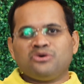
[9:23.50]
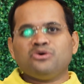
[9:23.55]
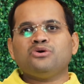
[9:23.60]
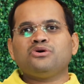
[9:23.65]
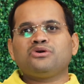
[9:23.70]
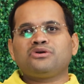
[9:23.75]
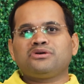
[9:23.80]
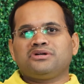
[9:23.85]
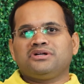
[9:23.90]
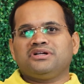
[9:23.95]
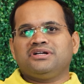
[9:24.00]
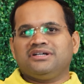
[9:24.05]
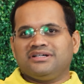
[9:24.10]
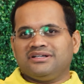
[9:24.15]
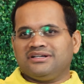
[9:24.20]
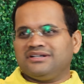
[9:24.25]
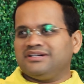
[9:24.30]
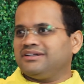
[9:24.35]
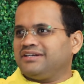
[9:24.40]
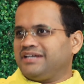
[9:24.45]
core
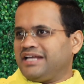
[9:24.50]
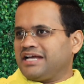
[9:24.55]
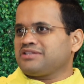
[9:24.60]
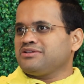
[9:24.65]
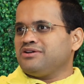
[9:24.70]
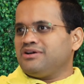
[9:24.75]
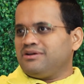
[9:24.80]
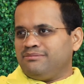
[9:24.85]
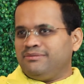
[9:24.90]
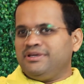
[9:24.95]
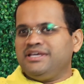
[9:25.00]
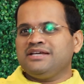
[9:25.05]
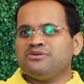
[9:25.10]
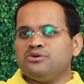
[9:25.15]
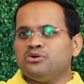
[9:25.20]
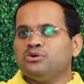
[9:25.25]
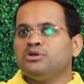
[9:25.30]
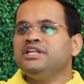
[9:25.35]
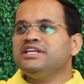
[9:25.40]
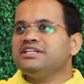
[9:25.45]

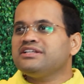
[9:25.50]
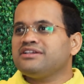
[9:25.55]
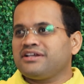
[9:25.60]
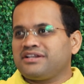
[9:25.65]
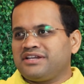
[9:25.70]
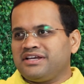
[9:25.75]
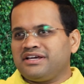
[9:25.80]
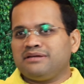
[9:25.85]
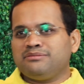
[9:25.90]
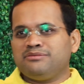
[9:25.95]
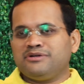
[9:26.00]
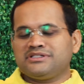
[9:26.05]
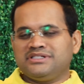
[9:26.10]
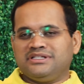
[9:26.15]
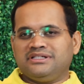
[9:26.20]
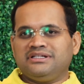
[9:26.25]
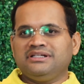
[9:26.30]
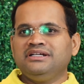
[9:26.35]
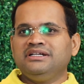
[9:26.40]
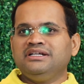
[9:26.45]
being only the technical
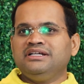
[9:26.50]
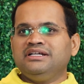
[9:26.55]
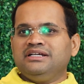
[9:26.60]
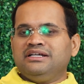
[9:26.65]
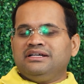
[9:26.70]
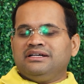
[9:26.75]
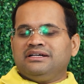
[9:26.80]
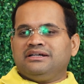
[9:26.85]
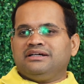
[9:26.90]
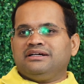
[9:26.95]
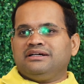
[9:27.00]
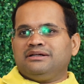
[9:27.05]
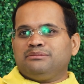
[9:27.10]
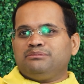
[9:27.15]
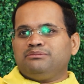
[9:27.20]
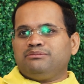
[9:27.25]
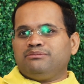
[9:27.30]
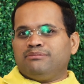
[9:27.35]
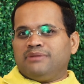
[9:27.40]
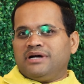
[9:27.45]
person.
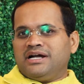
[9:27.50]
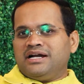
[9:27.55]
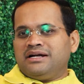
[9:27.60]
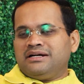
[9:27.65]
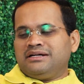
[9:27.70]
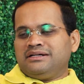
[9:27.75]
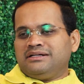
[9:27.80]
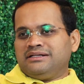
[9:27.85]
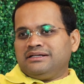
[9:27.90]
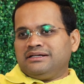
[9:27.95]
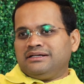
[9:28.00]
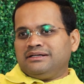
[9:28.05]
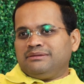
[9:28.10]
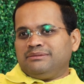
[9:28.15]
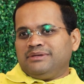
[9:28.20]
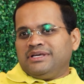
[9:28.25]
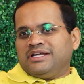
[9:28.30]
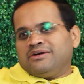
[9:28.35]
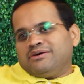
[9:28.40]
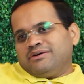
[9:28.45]
But
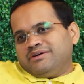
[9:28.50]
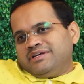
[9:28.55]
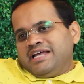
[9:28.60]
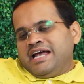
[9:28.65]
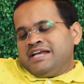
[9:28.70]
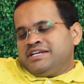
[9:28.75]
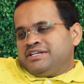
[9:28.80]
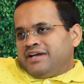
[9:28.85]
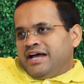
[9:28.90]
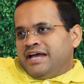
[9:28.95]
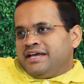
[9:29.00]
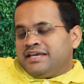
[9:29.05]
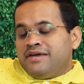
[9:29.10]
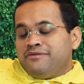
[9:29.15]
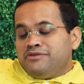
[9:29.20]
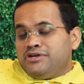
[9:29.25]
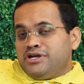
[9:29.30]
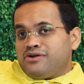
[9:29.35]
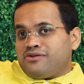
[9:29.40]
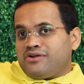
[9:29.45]
I
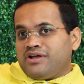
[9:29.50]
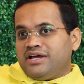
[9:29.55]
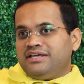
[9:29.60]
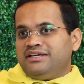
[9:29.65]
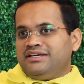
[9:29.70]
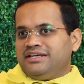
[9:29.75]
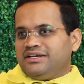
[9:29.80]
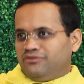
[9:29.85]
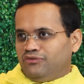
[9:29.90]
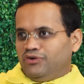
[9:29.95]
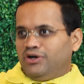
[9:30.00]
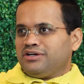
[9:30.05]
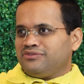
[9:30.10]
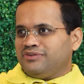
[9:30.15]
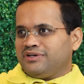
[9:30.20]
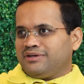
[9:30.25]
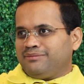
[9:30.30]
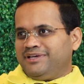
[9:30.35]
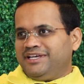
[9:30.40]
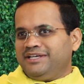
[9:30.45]
gave it a try. It
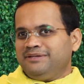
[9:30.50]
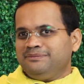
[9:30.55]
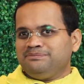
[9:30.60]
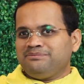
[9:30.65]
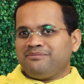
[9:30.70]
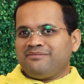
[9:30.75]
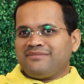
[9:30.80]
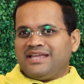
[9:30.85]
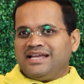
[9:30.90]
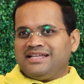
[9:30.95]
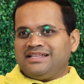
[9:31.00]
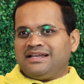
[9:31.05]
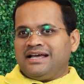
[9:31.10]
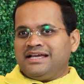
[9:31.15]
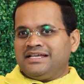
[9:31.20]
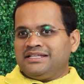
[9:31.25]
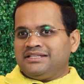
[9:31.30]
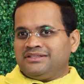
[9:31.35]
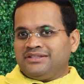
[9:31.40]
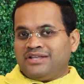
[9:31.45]
worked for me. And
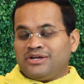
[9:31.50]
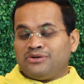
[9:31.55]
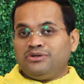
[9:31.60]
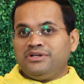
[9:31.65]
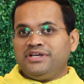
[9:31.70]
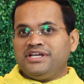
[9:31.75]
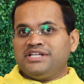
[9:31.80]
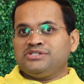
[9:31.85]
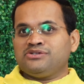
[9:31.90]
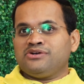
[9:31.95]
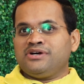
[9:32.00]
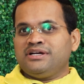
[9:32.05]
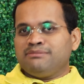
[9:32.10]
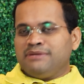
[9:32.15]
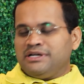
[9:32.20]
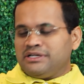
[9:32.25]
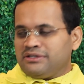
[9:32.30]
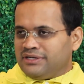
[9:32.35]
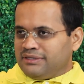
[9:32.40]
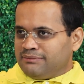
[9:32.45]
then I thoroughly
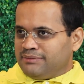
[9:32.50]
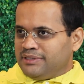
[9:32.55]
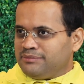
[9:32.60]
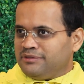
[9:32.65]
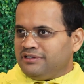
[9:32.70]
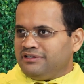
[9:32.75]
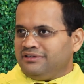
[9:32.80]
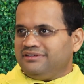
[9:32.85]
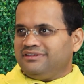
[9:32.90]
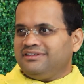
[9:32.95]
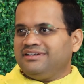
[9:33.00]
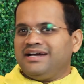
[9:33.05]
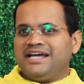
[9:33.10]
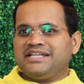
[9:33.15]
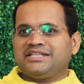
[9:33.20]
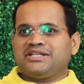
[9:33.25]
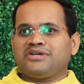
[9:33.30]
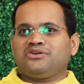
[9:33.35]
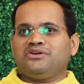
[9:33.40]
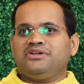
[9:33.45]
enjoyed mentoring people.
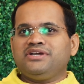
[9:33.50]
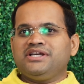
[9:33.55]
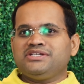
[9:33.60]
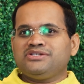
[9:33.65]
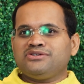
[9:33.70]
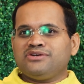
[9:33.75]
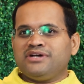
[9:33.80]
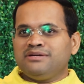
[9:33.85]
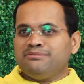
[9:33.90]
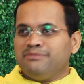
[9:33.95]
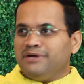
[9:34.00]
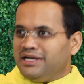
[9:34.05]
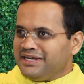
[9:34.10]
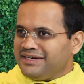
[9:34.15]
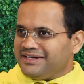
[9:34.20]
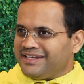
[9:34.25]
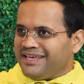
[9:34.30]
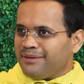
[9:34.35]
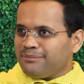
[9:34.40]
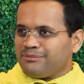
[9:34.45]
I thoroughly enjoyed
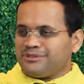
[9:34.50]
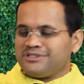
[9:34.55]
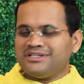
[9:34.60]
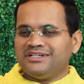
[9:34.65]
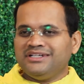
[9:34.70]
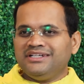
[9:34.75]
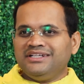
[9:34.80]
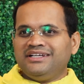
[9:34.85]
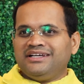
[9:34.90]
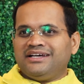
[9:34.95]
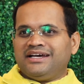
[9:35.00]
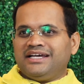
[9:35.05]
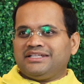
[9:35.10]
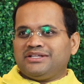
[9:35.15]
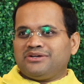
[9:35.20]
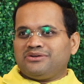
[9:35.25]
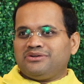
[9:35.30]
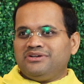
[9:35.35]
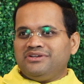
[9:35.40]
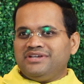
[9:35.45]
building teams.
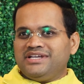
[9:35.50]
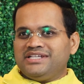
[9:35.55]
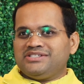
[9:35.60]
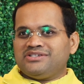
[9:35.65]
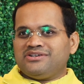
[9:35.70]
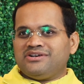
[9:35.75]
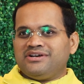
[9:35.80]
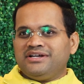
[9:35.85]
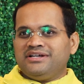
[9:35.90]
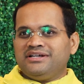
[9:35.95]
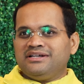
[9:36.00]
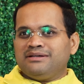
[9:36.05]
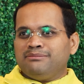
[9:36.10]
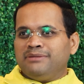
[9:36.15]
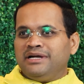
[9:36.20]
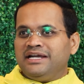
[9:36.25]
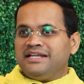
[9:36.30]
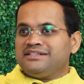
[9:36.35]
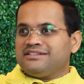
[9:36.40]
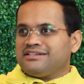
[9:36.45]
I thoroughly
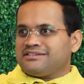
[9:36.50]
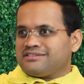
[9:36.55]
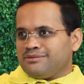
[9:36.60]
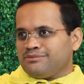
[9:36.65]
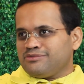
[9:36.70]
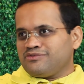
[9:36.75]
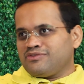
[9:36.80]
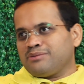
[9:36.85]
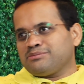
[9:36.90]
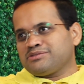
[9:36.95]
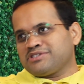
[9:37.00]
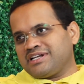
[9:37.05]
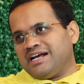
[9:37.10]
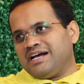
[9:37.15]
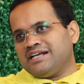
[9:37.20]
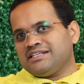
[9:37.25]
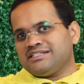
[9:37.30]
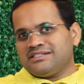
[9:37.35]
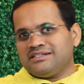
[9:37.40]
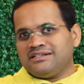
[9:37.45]
enjoyed building systems from
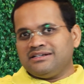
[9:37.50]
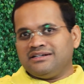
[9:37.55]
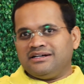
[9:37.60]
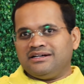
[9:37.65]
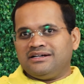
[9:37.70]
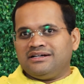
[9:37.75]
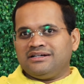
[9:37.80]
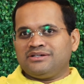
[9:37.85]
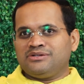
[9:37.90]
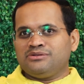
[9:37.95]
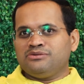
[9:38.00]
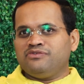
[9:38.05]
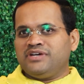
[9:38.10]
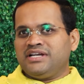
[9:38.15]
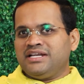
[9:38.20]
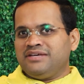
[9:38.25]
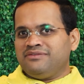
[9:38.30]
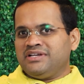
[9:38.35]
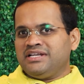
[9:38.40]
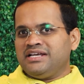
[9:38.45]
scratch to
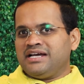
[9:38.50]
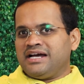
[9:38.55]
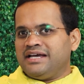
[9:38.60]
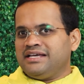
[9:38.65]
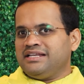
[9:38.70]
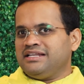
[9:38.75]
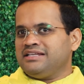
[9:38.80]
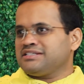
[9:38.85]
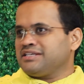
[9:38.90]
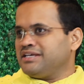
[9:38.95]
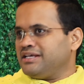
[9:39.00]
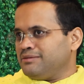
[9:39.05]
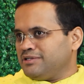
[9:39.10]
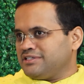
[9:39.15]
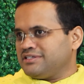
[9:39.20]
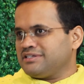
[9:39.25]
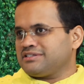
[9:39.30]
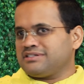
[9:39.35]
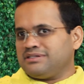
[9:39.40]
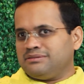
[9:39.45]
very, very highly
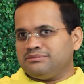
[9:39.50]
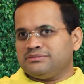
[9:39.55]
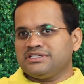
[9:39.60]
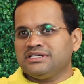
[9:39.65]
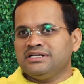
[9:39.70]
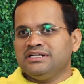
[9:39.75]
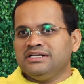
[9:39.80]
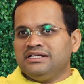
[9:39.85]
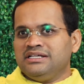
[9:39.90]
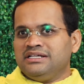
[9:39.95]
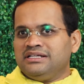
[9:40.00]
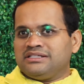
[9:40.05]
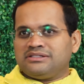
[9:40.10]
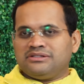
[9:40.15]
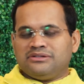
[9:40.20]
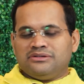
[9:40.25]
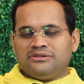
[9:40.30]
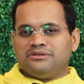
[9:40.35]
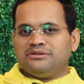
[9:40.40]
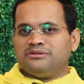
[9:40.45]
scalable systems.
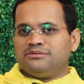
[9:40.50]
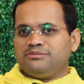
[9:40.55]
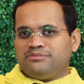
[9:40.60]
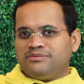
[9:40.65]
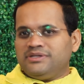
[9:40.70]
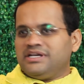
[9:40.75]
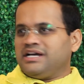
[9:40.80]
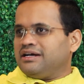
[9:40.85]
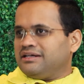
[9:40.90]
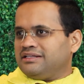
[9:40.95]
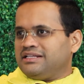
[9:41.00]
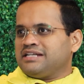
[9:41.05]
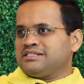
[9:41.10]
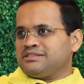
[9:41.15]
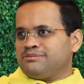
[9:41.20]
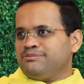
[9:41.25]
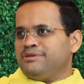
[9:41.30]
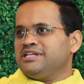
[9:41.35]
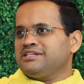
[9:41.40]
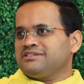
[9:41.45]
So yeah,
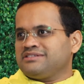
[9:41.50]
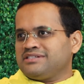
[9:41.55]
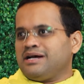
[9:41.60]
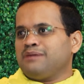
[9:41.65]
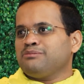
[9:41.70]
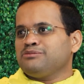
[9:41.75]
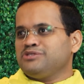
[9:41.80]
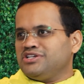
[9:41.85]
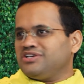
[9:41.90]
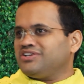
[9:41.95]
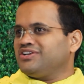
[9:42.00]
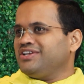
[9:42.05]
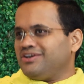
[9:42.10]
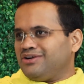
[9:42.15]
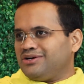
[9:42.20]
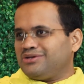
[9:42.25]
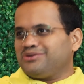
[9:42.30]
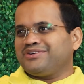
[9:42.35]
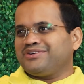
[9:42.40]
that's been some journey